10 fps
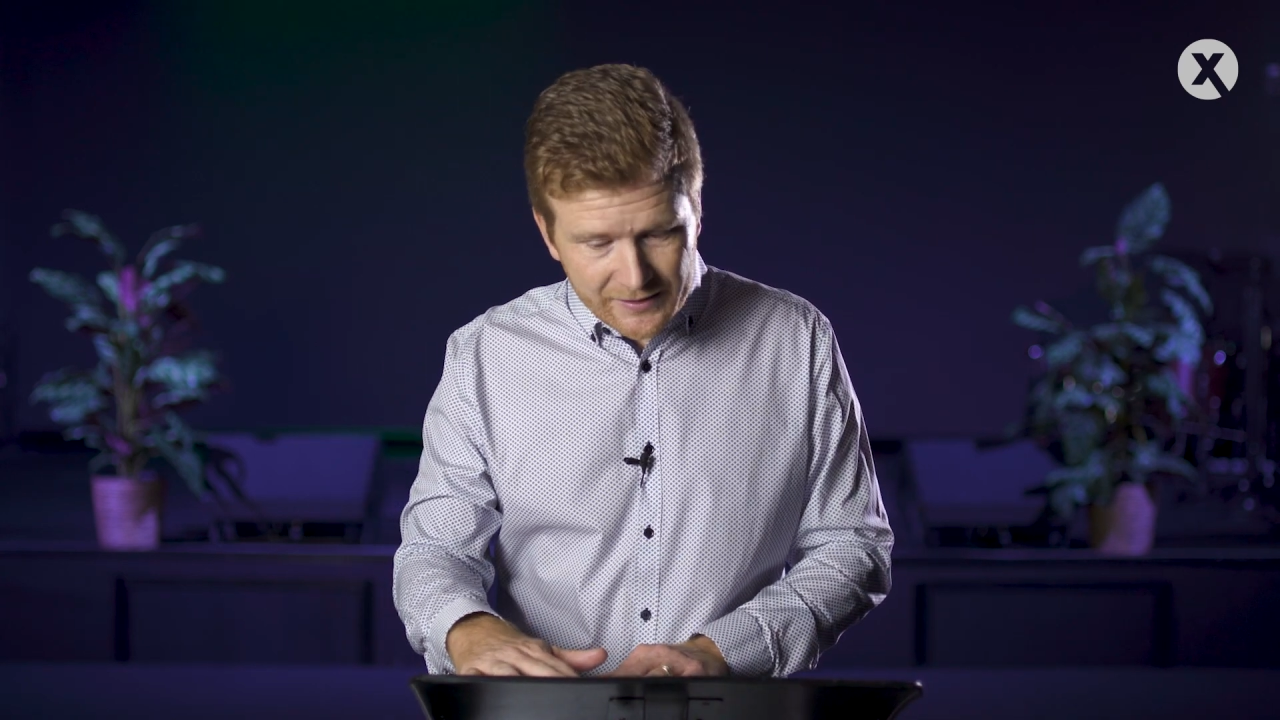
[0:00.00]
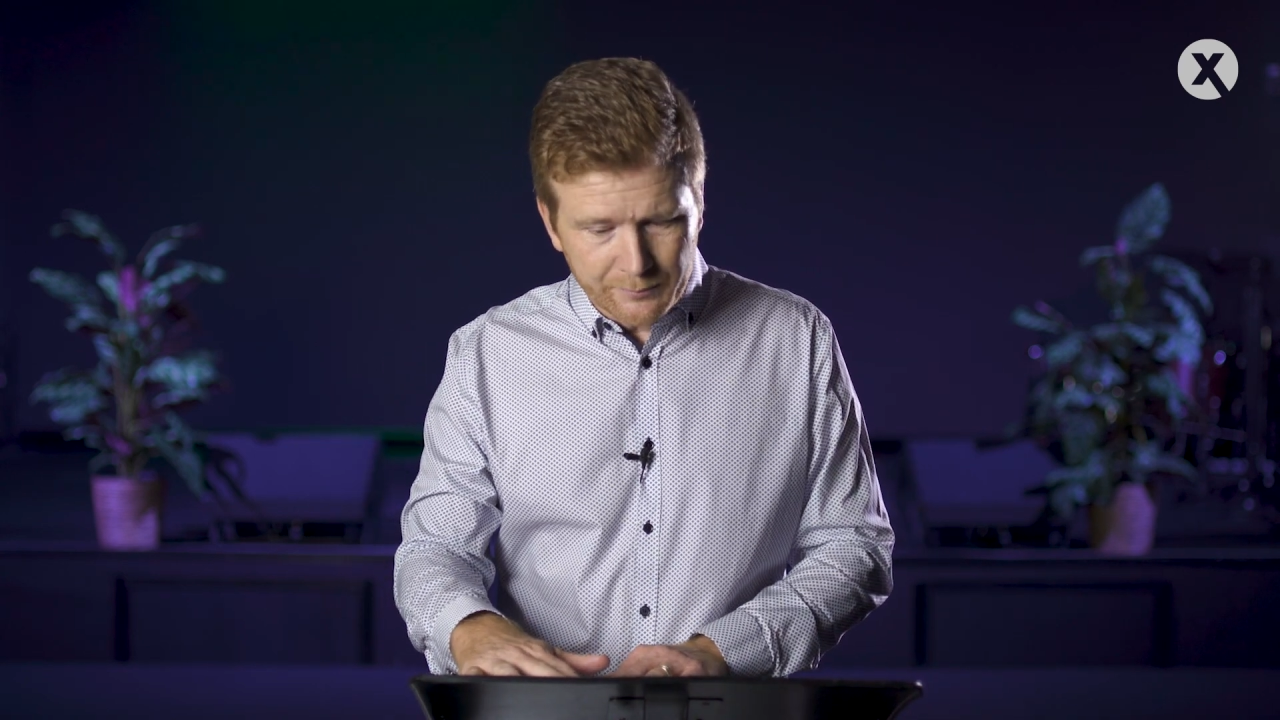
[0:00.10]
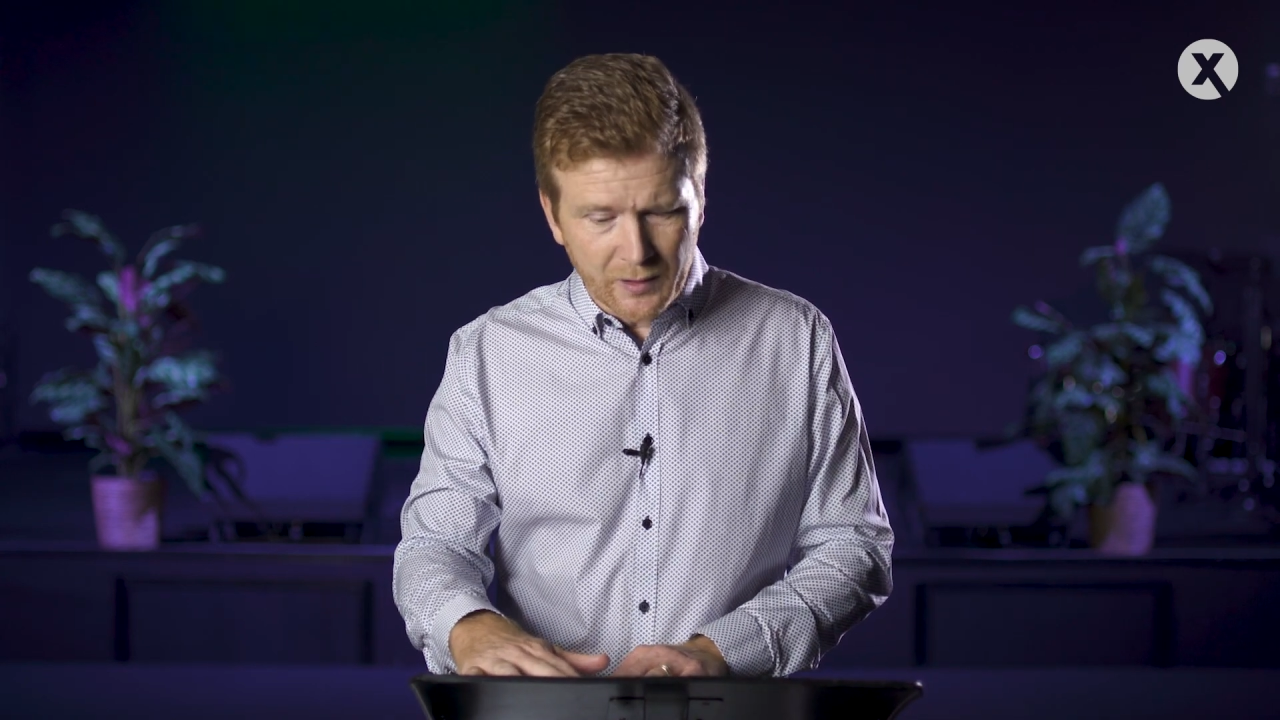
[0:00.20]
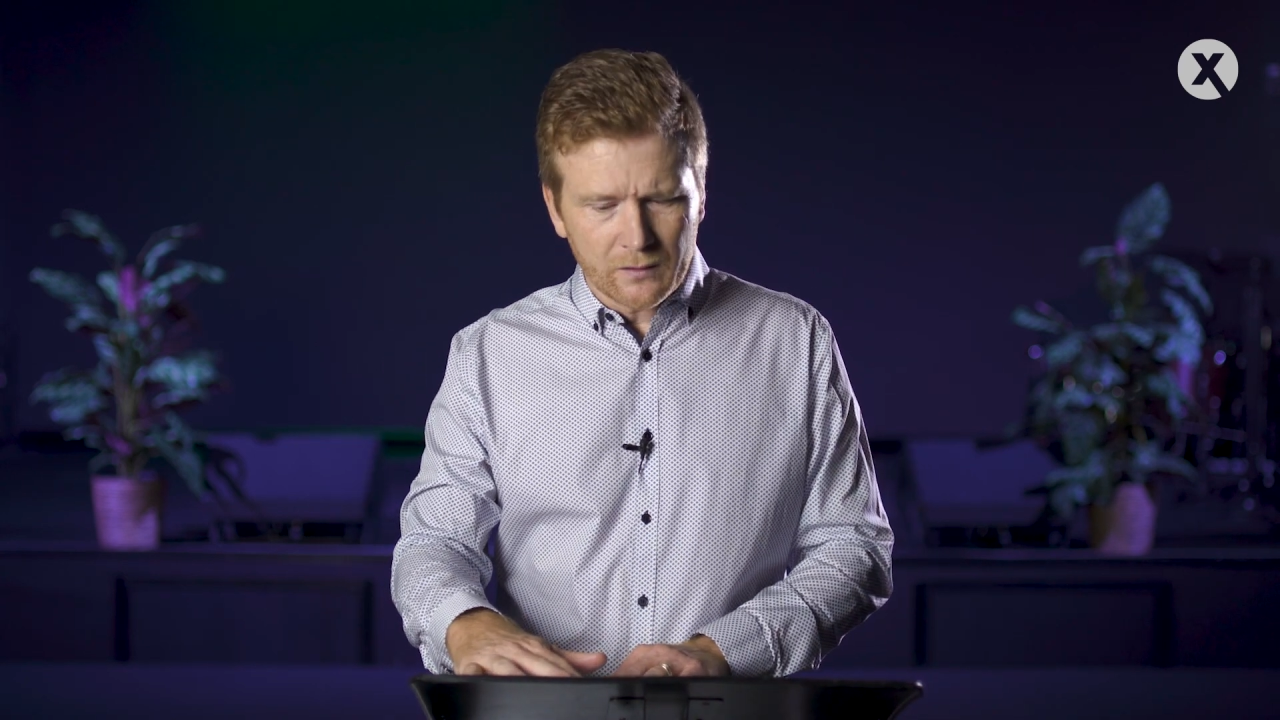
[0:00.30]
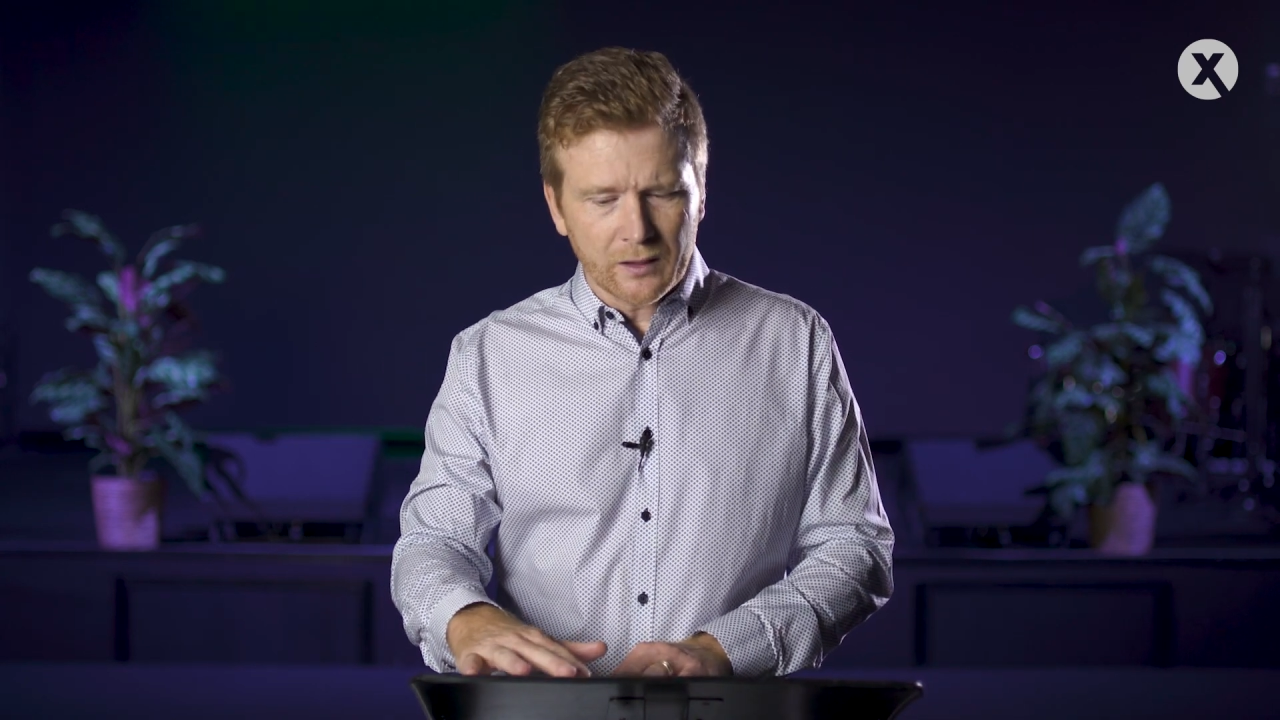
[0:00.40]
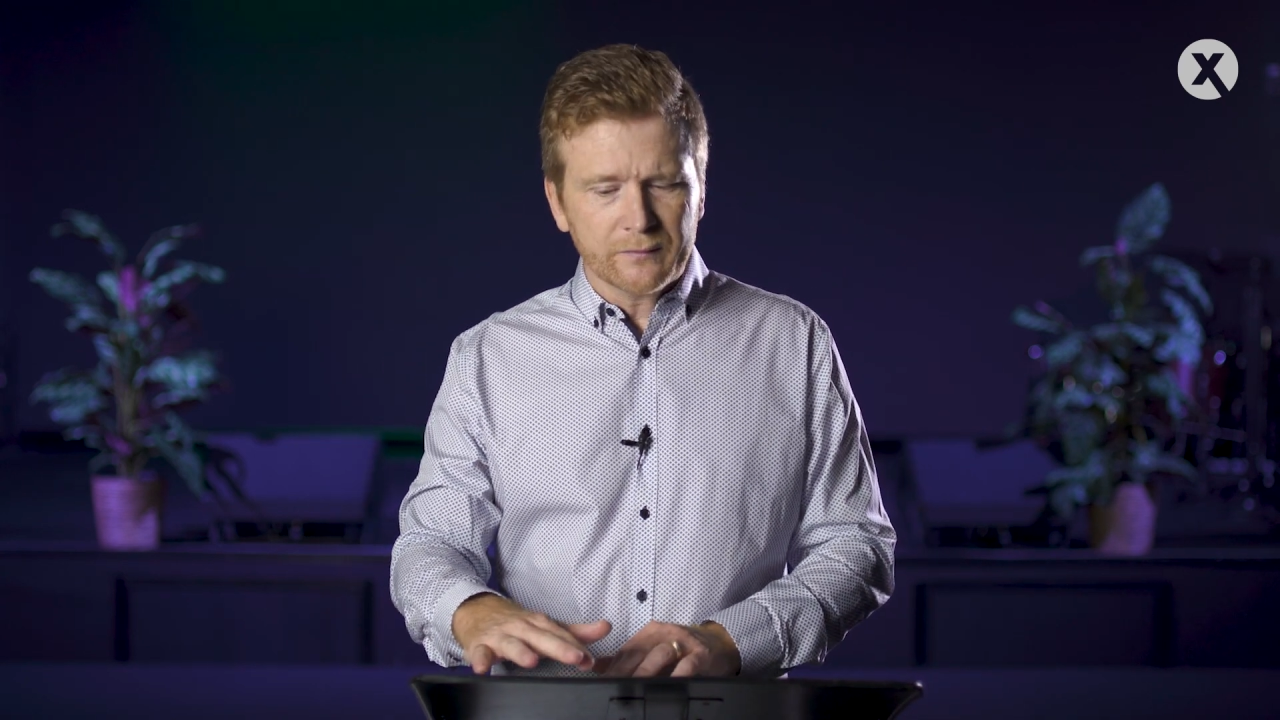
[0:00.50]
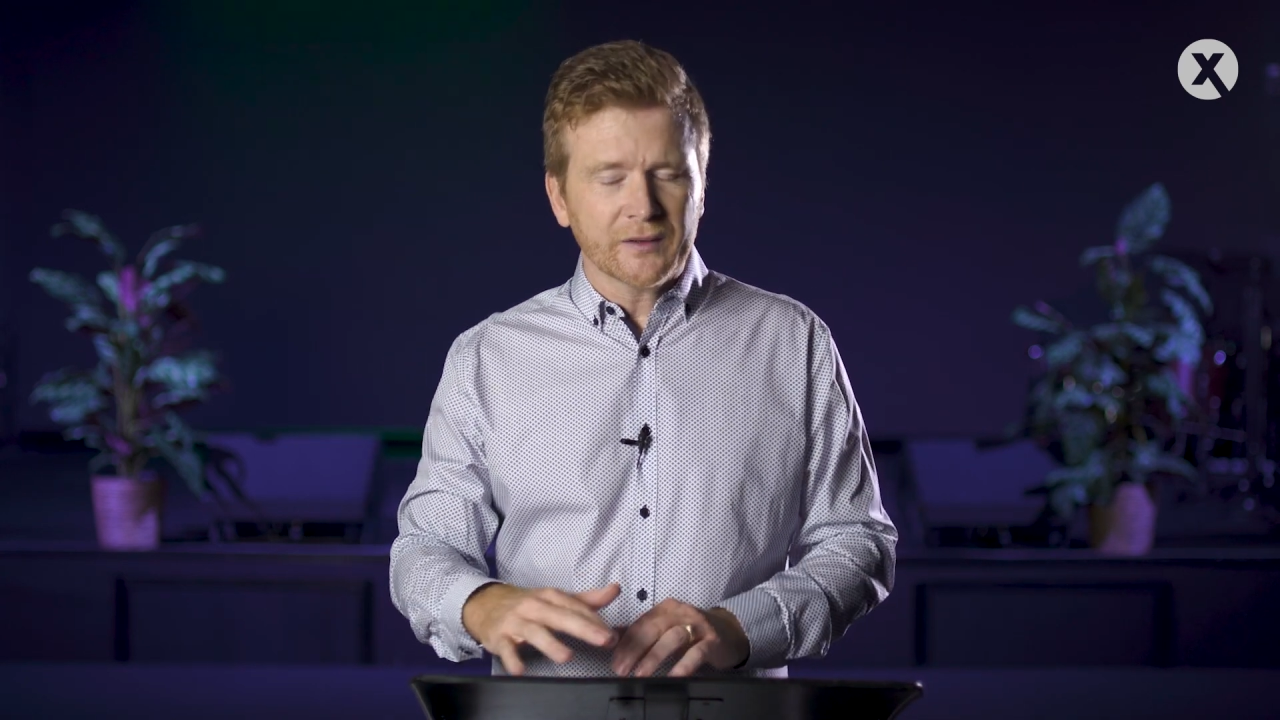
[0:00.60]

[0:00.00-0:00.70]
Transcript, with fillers: and better off